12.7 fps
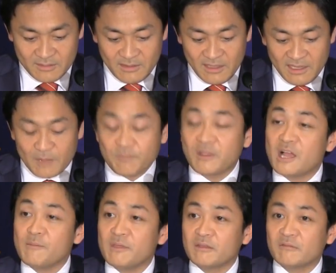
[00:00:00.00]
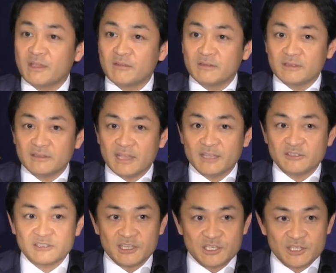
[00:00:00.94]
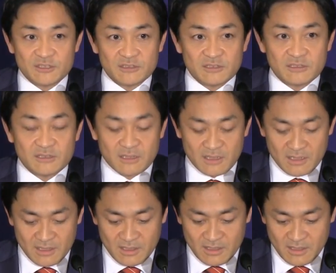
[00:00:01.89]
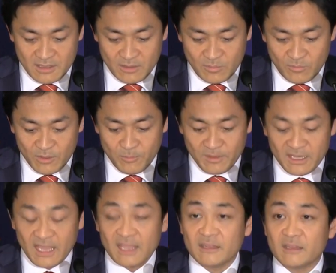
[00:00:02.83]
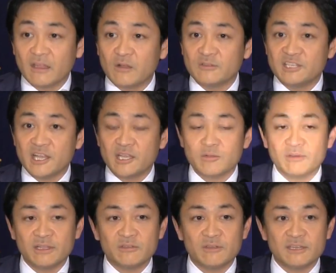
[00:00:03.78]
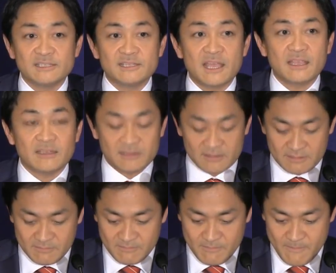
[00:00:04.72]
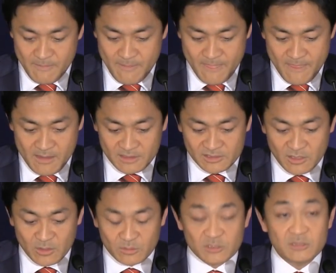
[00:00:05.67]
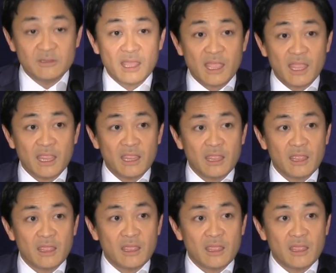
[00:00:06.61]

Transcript: The upcoming regular Diet session will begin on January 22nd. So today,